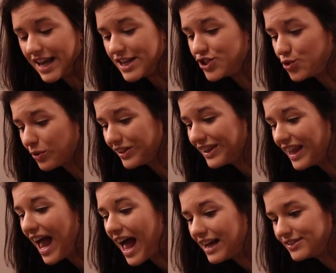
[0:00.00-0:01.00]
is your
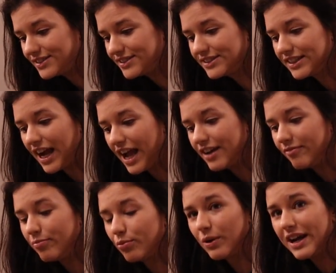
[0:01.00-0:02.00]
lats to kind
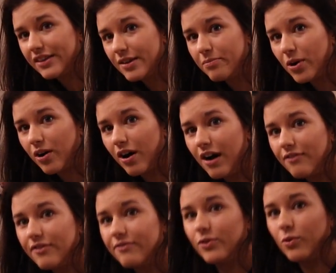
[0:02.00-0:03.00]
of break the bar
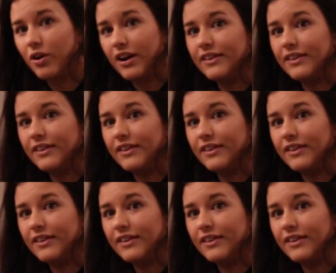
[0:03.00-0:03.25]
off the floor,